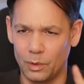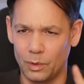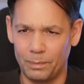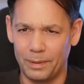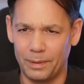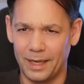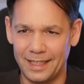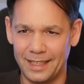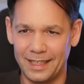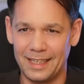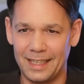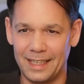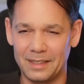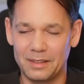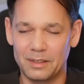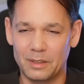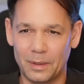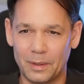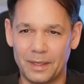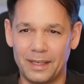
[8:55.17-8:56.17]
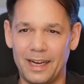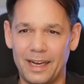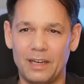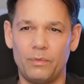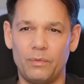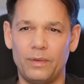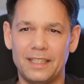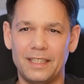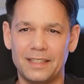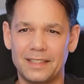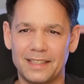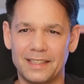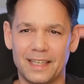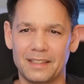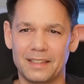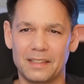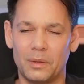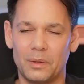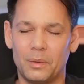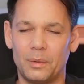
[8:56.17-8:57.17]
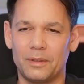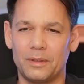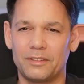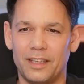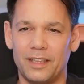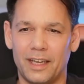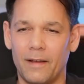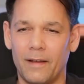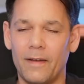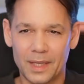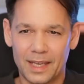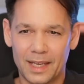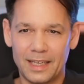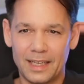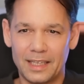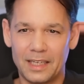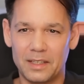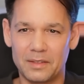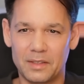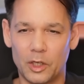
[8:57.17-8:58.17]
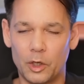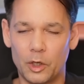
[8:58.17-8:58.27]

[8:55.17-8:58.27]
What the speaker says: to pioneerlands.net. We discussed the whole thing. It is a